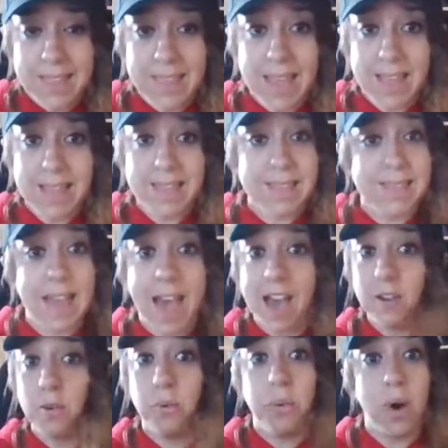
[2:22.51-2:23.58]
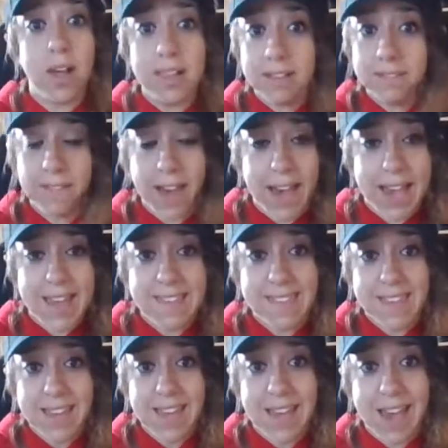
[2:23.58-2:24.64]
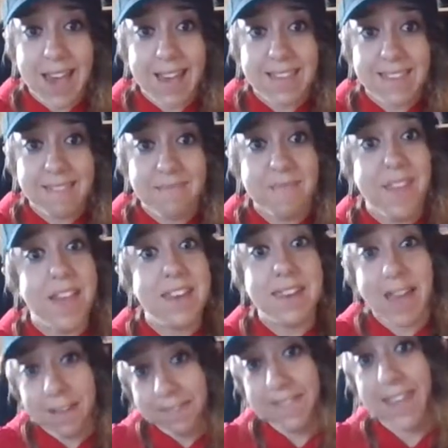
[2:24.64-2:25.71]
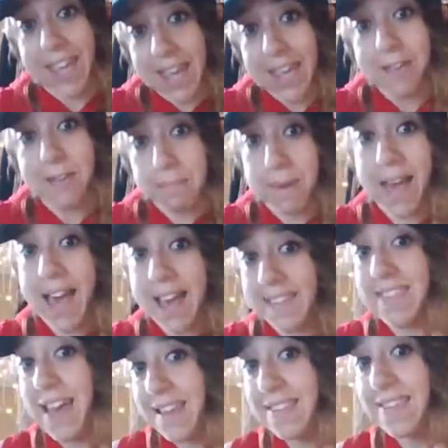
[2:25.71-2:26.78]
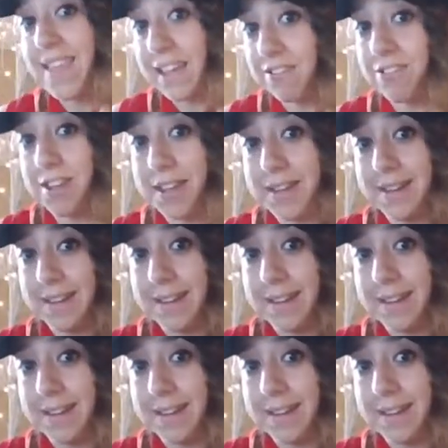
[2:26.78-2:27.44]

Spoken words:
then that qualifies as enough to get you to pass that section.